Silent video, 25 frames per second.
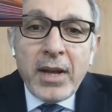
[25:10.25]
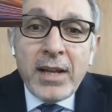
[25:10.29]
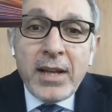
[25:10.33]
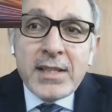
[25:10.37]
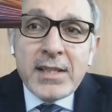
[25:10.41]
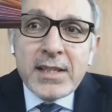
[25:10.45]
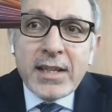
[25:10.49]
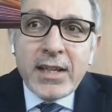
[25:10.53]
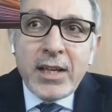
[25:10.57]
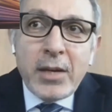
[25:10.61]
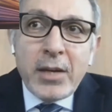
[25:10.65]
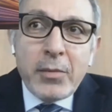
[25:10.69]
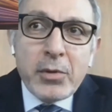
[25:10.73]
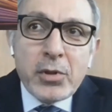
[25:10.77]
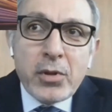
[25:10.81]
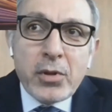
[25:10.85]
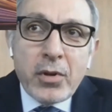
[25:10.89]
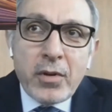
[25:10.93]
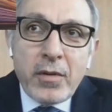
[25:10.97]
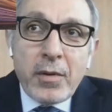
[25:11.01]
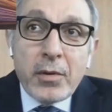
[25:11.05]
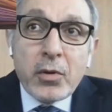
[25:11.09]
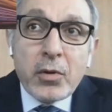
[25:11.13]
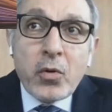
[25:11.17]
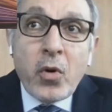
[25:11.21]
It's going to be
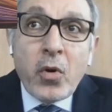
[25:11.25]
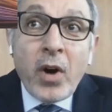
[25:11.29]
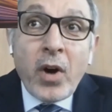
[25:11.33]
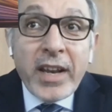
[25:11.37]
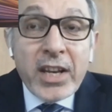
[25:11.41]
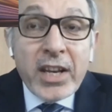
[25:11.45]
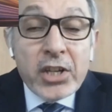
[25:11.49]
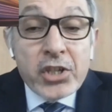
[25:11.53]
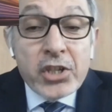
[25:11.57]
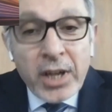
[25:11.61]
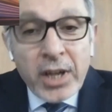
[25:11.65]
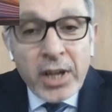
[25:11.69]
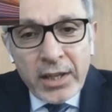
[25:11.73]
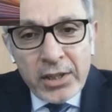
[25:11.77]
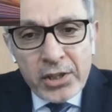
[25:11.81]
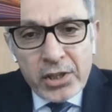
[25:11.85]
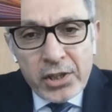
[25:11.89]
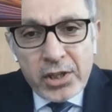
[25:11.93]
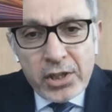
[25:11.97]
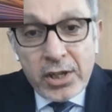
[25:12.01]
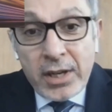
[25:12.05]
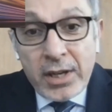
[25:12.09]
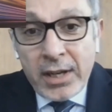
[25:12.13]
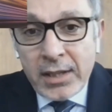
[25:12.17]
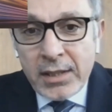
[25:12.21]
sort of quite a
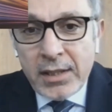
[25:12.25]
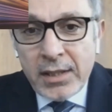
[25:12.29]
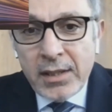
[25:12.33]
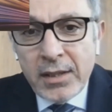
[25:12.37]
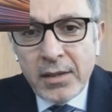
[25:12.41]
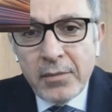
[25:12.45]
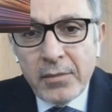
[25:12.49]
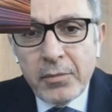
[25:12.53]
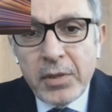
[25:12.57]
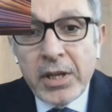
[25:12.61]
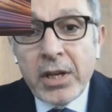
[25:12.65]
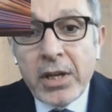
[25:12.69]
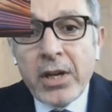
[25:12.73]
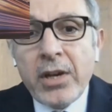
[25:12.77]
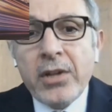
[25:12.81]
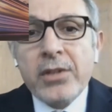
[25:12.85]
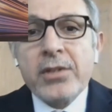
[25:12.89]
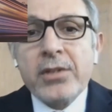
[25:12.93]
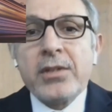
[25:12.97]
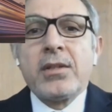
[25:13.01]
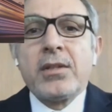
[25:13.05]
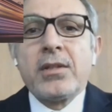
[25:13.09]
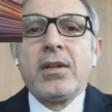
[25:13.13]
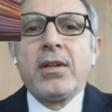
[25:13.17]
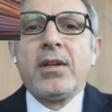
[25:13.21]
challenge yet,
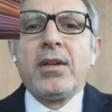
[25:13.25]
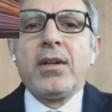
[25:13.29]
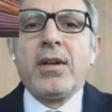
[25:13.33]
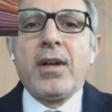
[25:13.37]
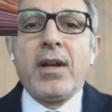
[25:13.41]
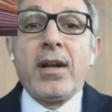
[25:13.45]
because